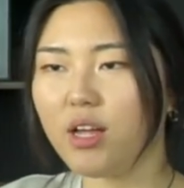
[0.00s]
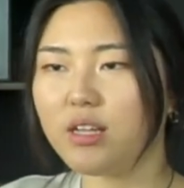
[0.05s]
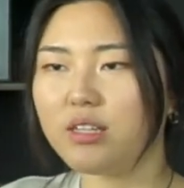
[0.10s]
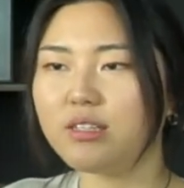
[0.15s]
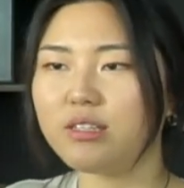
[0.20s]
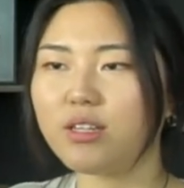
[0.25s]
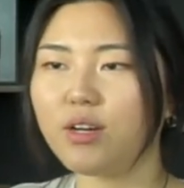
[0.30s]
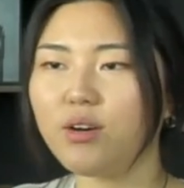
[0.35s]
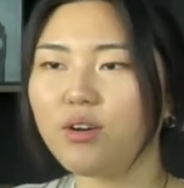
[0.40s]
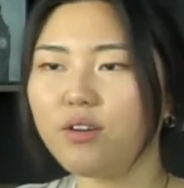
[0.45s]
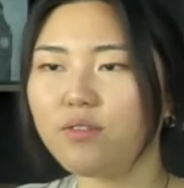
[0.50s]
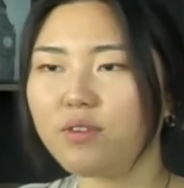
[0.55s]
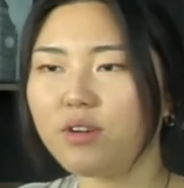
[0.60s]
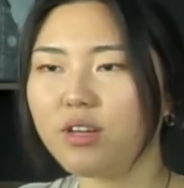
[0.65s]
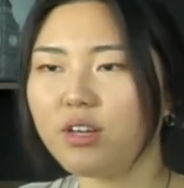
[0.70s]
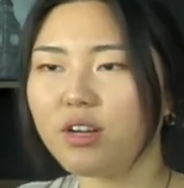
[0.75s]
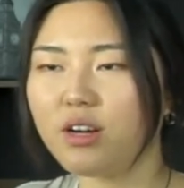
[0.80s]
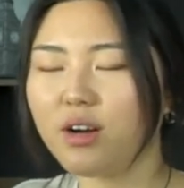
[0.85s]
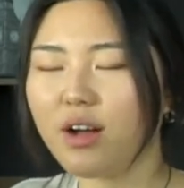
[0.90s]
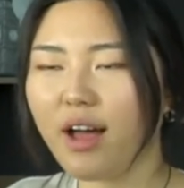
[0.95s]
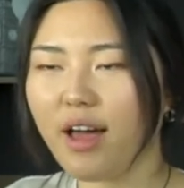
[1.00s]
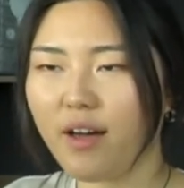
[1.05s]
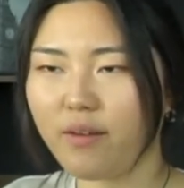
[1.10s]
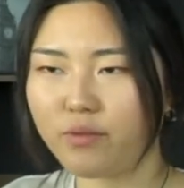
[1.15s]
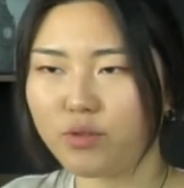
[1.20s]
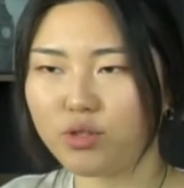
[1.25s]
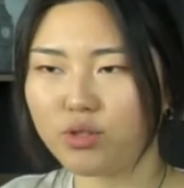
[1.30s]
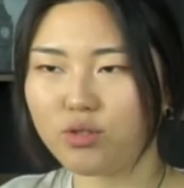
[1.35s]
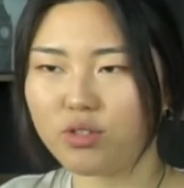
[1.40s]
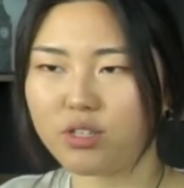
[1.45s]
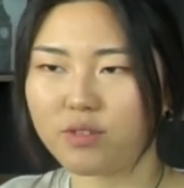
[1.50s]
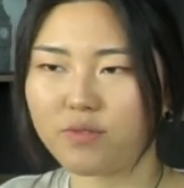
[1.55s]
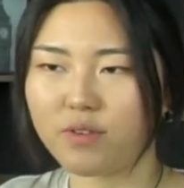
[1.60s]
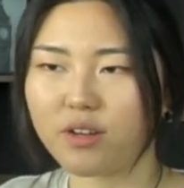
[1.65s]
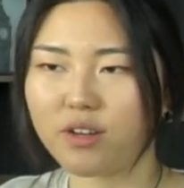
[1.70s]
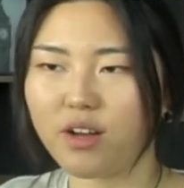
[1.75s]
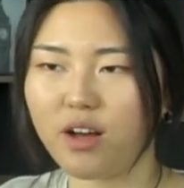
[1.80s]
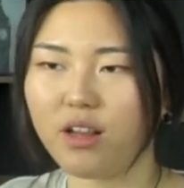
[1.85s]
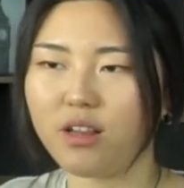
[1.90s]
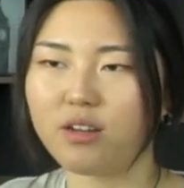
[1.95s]
So over here I have 2
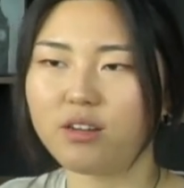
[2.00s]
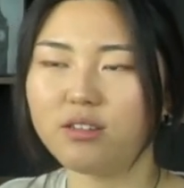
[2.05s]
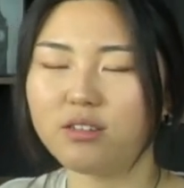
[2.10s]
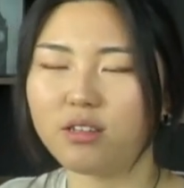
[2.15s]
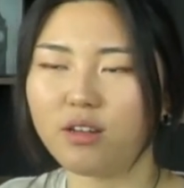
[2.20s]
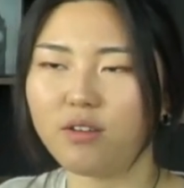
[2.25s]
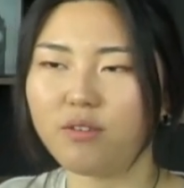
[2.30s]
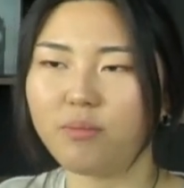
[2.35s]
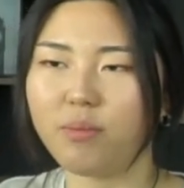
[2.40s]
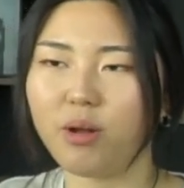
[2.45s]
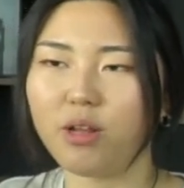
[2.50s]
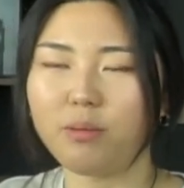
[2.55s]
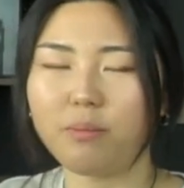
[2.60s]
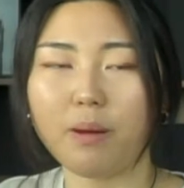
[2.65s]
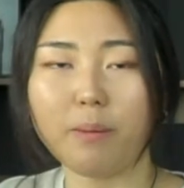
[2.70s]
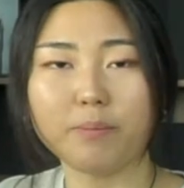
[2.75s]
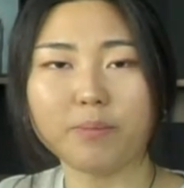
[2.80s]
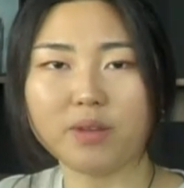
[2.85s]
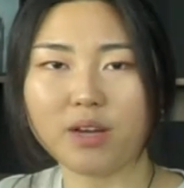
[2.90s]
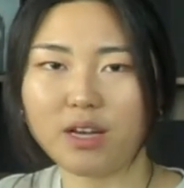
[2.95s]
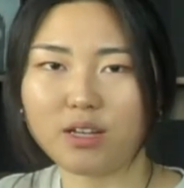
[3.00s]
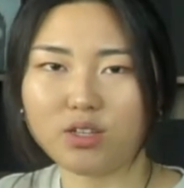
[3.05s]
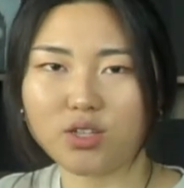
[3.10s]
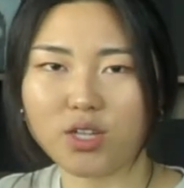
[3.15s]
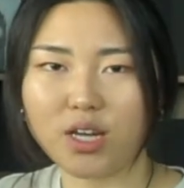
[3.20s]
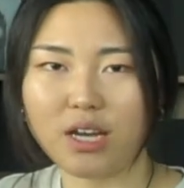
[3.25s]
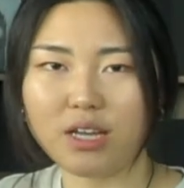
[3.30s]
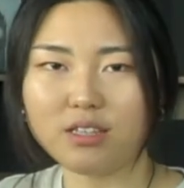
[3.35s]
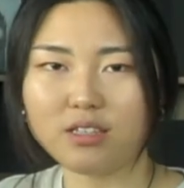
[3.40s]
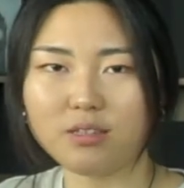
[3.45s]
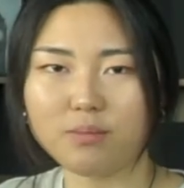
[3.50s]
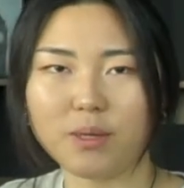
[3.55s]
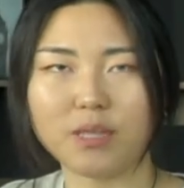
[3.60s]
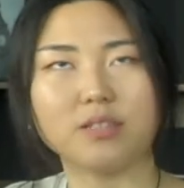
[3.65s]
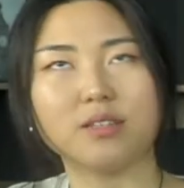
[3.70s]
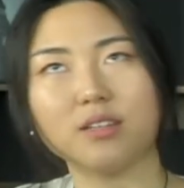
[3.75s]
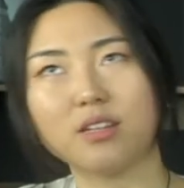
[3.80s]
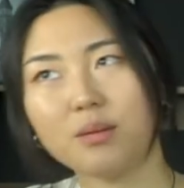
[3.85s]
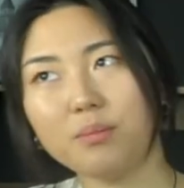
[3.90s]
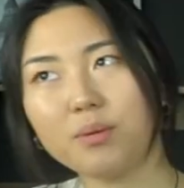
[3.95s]
different colors of polypeptide chains,
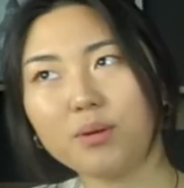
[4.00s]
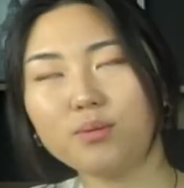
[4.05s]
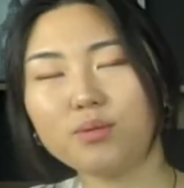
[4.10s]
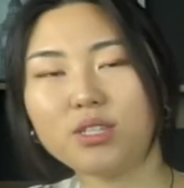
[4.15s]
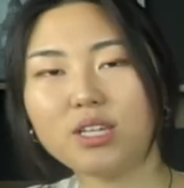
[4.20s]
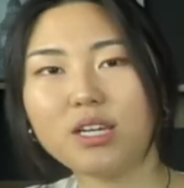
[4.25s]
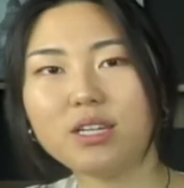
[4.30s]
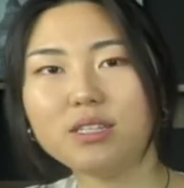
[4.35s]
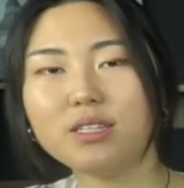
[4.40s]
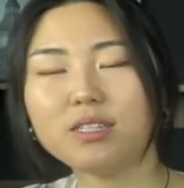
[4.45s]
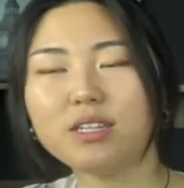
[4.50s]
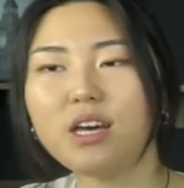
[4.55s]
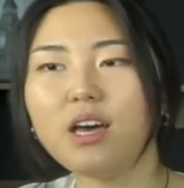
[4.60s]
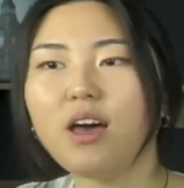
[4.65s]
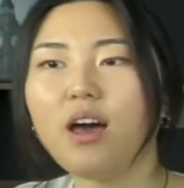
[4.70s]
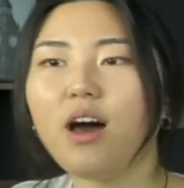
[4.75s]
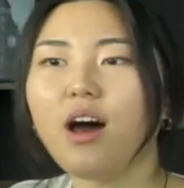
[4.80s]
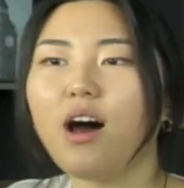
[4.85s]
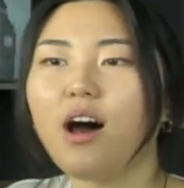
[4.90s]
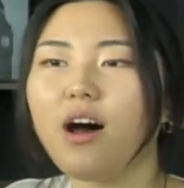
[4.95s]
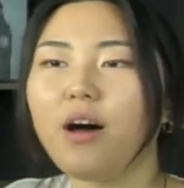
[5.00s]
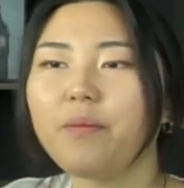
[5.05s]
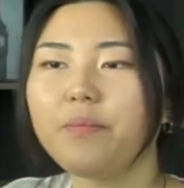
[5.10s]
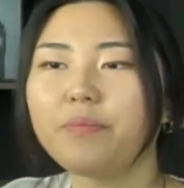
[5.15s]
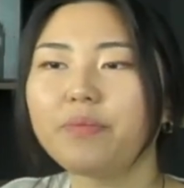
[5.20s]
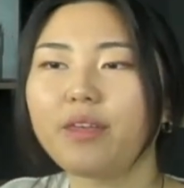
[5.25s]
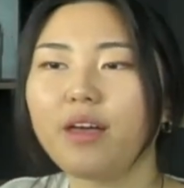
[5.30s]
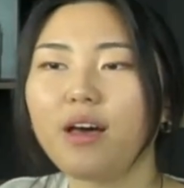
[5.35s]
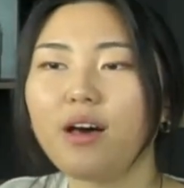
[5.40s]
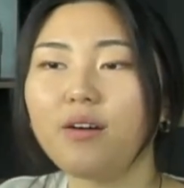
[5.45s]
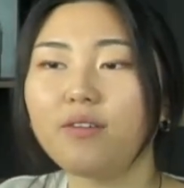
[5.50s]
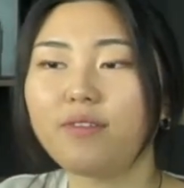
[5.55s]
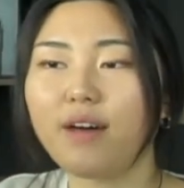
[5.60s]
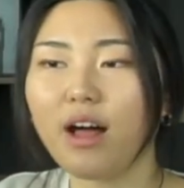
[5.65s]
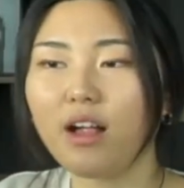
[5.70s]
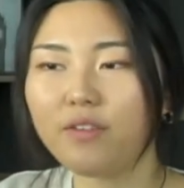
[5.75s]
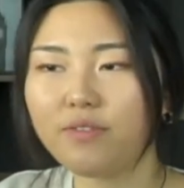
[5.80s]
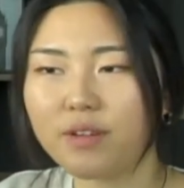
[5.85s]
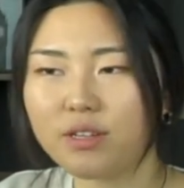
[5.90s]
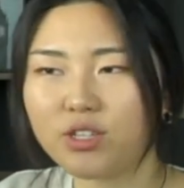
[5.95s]
basically proteins, of
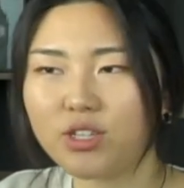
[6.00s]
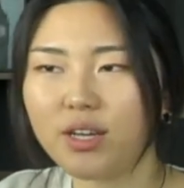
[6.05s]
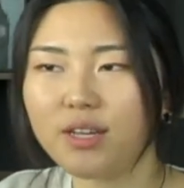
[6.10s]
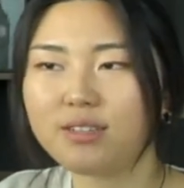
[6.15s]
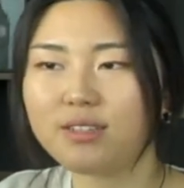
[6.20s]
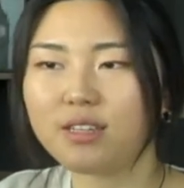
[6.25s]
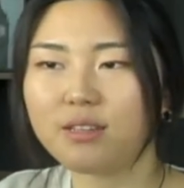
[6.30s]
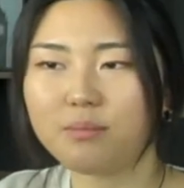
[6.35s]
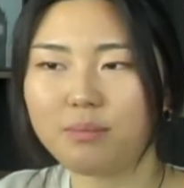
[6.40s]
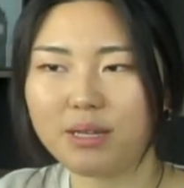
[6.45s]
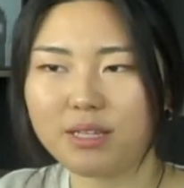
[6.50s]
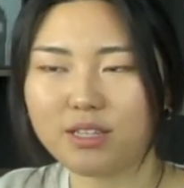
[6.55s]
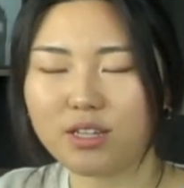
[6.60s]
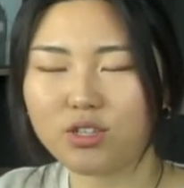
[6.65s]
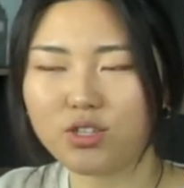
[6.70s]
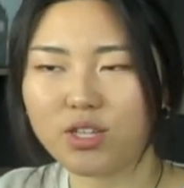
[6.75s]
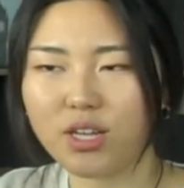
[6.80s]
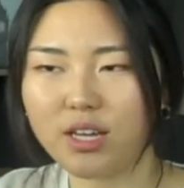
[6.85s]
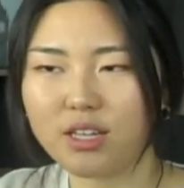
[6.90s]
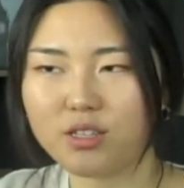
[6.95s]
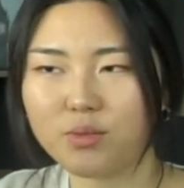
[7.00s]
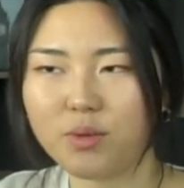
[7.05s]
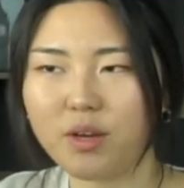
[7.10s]
alpha chains and beta chains.